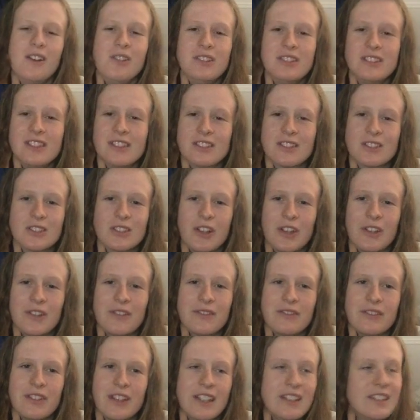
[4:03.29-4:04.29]
oh, this is a
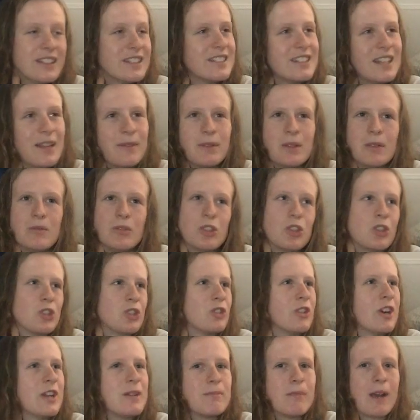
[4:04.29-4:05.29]
Tottenham thing to send him
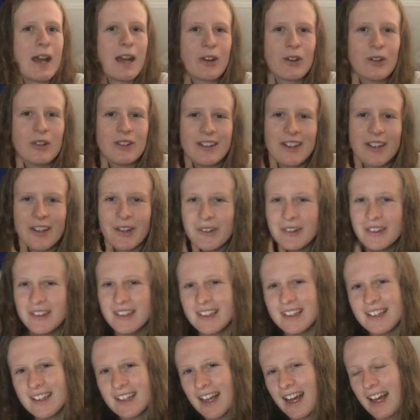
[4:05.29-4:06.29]
straight back on loan,
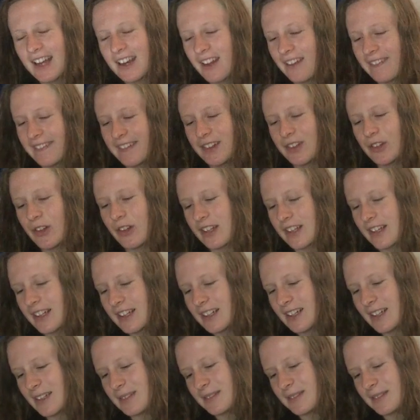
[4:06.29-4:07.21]
and then the dollar.